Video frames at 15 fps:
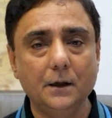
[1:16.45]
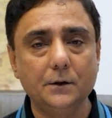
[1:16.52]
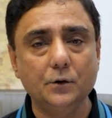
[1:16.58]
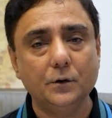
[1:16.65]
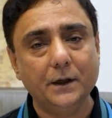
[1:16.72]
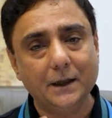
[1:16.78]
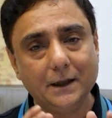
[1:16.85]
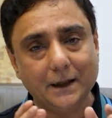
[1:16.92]

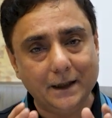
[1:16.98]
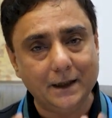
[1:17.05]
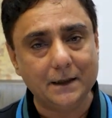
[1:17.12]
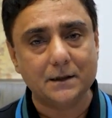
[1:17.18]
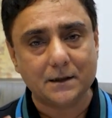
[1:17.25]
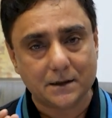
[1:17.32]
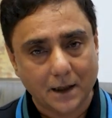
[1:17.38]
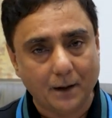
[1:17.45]
during
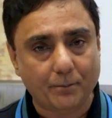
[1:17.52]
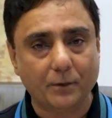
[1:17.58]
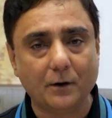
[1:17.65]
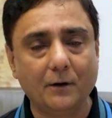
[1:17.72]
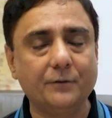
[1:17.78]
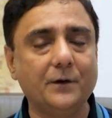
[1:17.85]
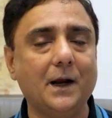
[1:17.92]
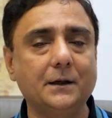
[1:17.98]
each step
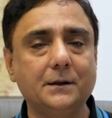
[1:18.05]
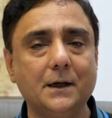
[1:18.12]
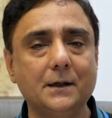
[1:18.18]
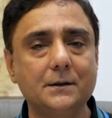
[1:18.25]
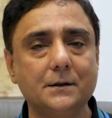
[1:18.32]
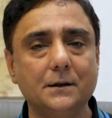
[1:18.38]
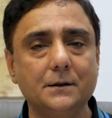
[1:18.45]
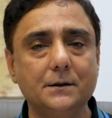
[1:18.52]
of
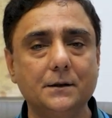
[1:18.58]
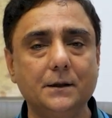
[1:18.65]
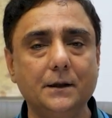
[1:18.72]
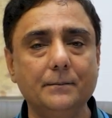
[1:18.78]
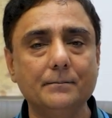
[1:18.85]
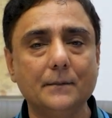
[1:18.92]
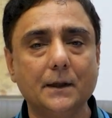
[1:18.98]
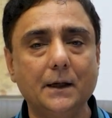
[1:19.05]
cataract
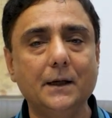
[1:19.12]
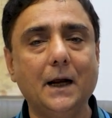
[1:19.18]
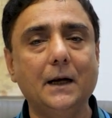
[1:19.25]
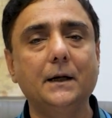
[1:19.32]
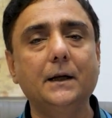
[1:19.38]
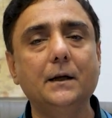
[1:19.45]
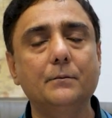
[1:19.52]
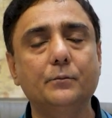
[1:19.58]
surgery in
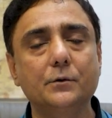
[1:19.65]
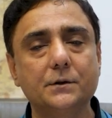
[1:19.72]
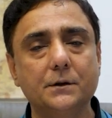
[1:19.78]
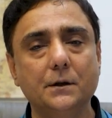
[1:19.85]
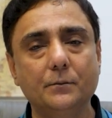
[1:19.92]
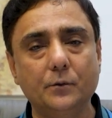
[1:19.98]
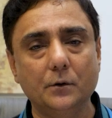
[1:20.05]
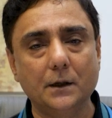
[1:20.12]
handling a
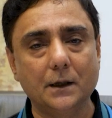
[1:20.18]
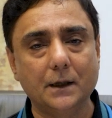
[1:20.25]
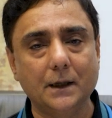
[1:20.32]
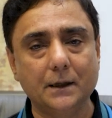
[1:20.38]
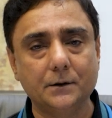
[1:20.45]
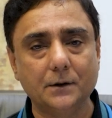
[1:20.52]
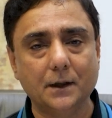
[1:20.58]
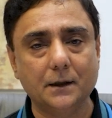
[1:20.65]
posterior polar
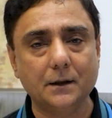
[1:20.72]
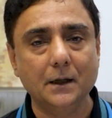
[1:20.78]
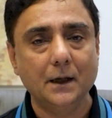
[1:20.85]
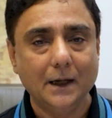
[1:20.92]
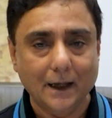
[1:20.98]
cataract,